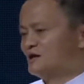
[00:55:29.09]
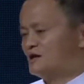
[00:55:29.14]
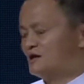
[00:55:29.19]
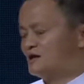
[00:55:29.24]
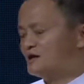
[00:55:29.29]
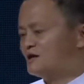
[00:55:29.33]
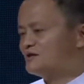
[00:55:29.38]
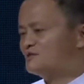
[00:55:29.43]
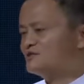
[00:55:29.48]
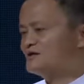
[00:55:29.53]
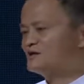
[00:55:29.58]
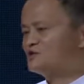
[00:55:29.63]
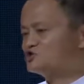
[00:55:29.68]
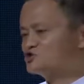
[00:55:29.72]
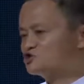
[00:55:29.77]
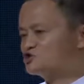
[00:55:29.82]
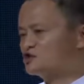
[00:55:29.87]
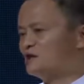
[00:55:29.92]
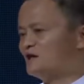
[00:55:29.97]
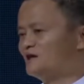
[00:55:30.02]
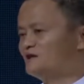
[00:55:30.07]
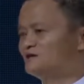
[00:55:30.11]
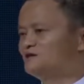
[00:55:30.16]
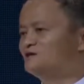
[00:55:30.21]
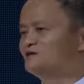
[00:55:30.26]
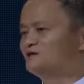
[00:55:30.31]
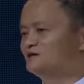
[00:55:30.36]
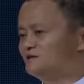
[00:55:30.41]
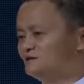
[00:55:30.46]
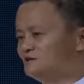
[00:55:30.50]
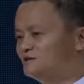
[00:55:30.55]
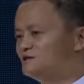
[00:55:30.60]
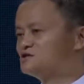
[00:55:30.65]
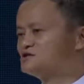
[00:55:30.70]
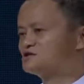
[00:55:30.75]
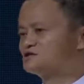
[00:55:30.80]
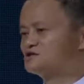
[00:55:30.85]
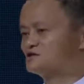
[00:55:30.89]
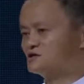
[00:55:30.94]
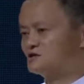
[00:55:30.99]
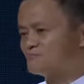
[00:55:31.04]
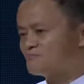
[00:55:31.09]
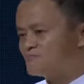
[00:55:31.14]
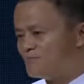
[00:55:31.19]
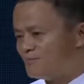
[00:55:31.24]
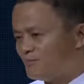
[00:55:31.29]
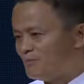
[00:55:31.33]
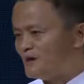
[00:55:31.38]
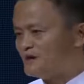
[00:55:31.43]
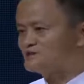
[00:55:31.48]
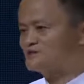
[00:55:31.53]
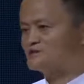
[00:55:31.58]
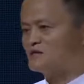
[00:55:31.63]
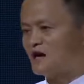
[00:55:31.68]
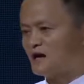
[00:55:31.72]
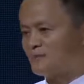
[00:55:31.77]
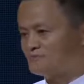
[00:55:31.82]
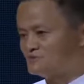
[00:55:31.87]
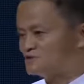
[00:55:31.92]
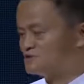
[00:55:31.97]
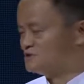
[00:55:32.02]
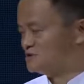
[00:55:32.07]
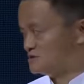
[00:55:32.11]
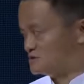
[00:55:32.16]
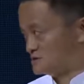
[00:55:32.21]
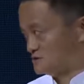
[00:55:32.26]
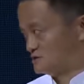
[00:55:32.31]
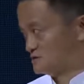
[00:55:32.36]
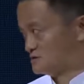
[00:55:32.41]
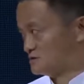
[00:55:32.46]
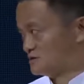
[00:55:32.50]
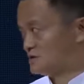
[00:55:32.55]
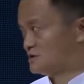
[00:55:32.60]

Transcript: And I think China is the best opportunity.